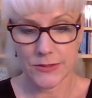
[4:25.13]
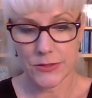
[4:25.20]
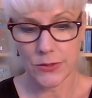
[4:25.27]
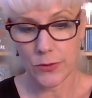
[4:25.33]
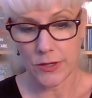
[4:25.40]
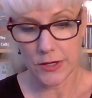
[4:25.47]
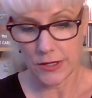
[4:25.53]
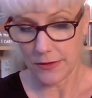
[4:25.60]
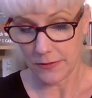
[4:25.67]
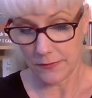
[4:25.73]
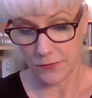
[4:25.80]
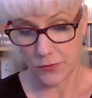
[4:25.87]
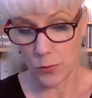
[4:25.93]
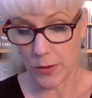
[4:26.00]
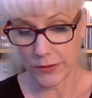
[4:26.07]
So you can,
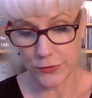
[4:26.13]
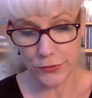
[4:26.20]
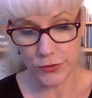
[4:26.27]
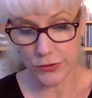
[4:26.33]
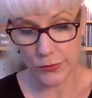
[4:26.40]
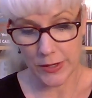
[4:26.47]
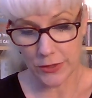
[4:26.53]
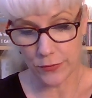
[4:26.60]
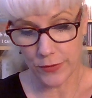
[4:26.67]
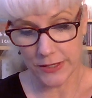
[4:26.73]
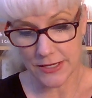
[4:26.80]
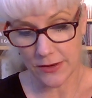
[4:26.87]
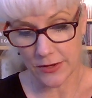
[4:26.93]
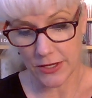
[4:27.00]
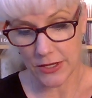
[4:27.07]
if you want to, just go ahead and
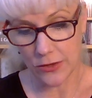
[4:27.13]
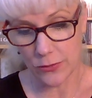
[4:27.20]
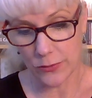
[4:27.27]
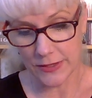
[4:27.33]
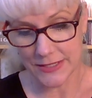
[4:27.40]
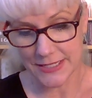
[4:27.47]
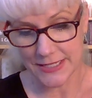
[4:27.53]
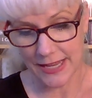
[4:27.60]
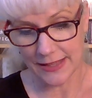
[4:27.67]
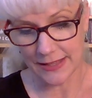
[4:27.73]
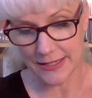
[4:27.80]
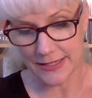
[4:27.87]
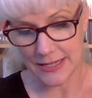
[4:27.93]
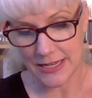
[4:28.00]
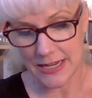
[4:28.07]
write down a U and a
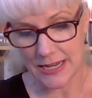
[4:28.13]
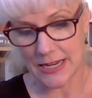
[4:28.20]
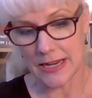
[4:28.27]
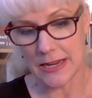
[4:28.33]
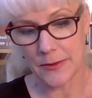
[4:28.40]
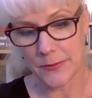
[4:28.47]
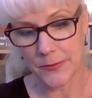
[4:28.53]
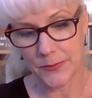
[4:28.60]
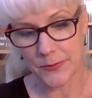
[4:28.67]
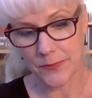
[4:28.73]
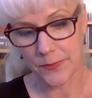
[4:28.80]
silent E.